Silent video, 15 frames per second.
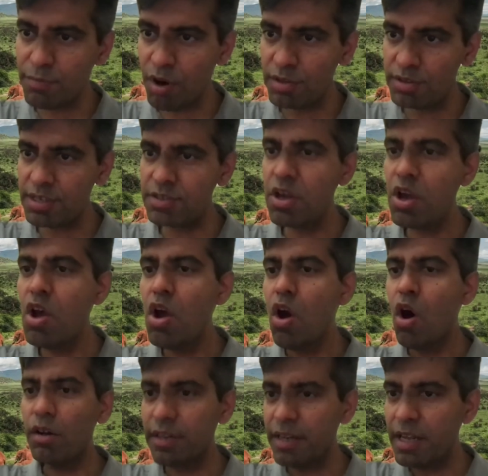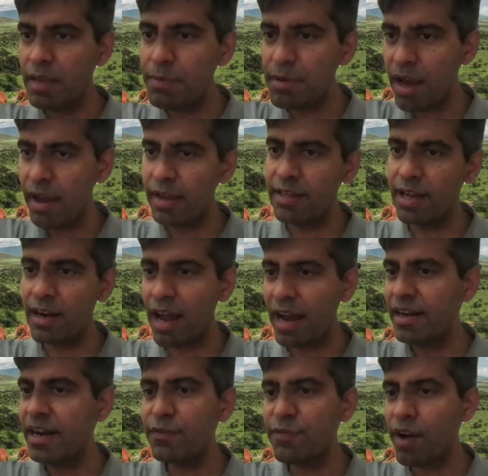Process, or the D P I A that will
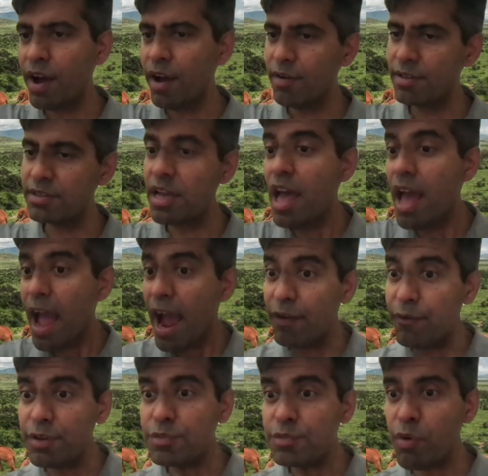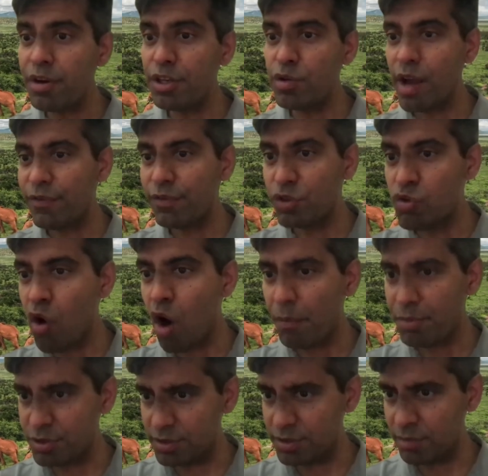identify a risk, at which point you have two
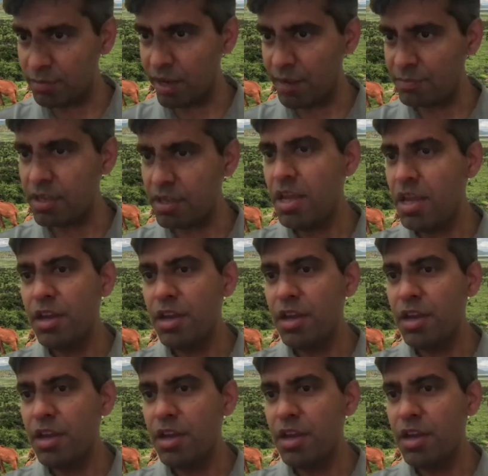options sometimes.